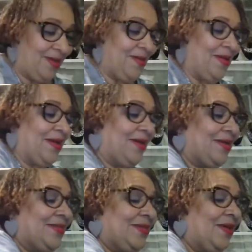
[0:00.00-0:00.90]
Okay.
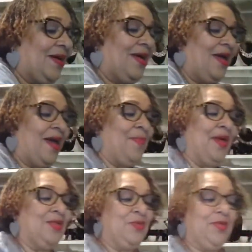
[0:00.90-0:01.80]
So I'm
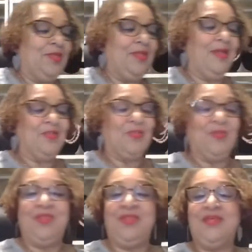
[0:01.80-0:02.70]
not doing a necklace
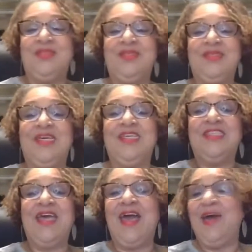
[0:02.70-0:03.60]
with this. This
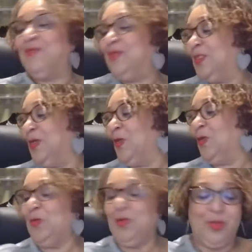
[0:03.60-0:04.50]
is
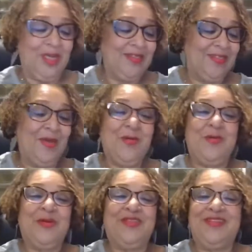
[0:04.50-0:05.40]
absolutely, when I say
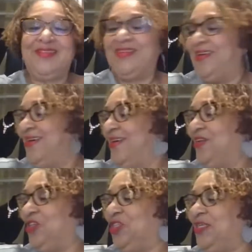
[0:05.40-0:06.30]
gorgeous,
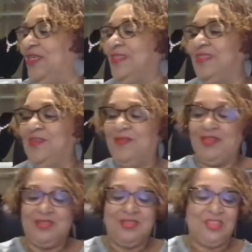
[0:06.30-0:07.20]
she is
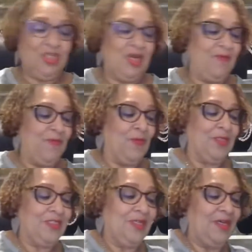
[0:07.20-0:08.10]
different. This is charm
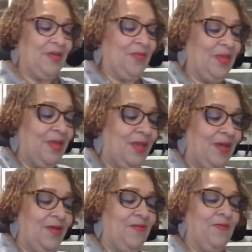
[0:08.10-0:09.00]
14.
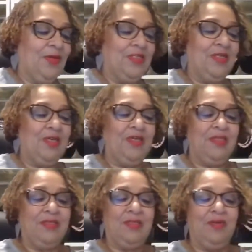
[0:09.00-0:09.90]

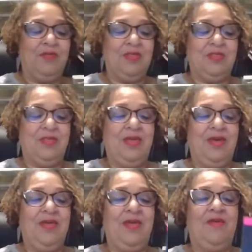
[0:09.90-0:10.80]
These earrings are
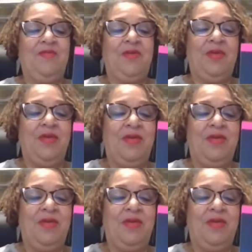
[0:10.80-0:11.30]
not heavy.